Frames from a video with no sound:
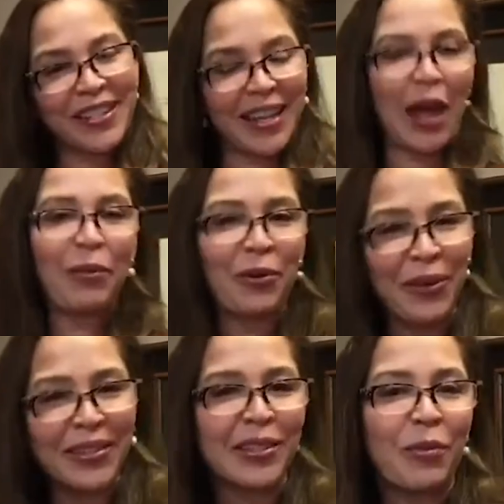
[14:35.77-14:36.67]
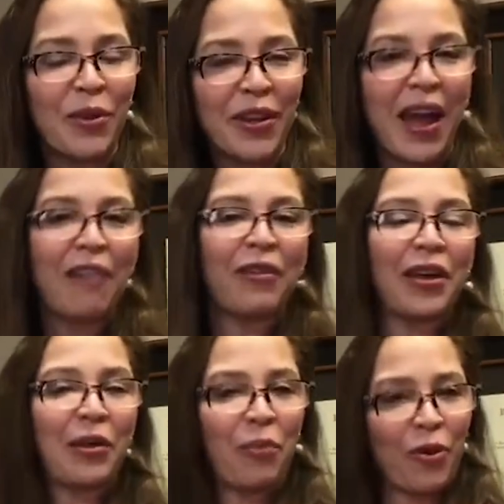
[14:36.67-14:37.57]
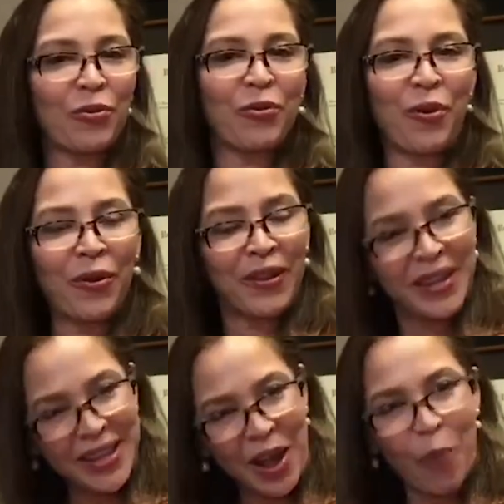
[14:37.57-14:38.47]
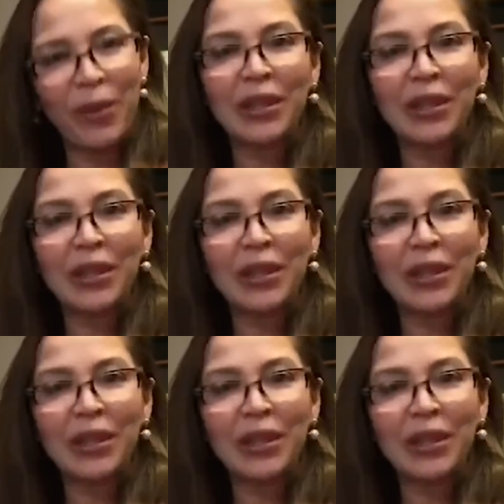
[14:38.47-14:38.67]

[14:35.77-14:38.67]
cannabinoids appear to have an important role in helping the